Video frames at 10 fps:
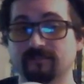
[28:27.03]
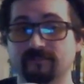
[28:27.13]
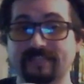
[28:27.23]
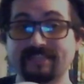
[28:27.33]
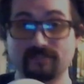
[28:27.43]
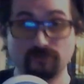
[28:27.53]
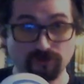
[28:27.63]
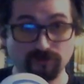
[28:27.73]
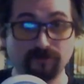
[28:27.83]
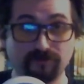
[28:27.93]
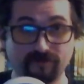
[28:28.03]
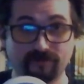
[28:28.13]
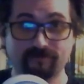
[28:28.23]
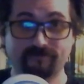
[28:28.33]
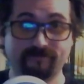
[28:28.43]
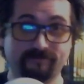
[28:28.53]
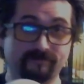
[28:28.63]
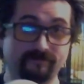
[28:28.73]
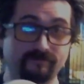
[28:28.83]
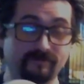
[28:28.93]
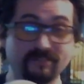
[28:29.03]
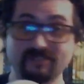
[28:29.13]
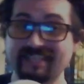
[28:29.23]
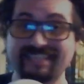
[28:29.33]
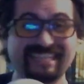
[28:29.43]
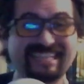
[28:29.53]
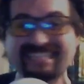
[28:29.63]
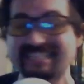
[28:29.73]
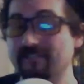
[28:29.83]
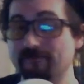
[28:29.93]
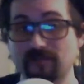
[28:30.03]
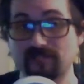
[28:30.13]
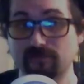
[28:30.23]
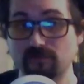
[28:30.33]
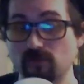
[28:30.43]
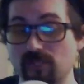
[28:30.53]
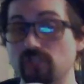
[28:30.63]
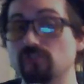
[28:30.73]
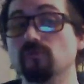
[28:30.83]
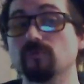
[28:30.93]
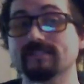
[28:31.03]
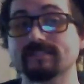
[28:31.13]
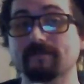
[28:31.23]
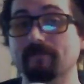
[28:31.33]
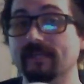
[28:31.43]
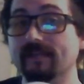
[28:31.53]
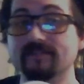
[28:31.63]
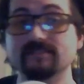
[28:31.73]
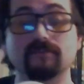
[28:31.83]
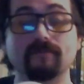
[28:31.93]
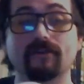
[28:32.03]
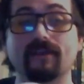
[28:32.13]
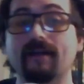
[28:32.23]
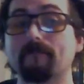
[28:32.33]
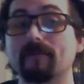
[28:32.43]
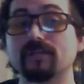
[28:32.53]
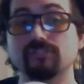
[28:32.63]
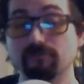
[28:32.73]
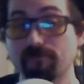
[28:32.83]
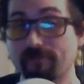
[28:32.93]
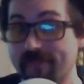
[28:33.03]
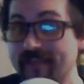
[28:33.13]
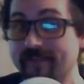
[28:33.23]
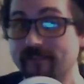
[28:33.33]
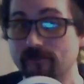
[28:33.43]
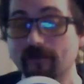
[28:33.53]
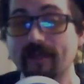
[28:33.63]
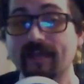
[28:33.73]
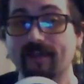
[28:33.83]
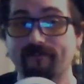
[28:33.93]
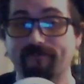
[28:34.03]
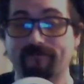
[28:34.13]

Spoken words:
That's the truth. There's not any difference between you and somebody else, no matter how much you think you have.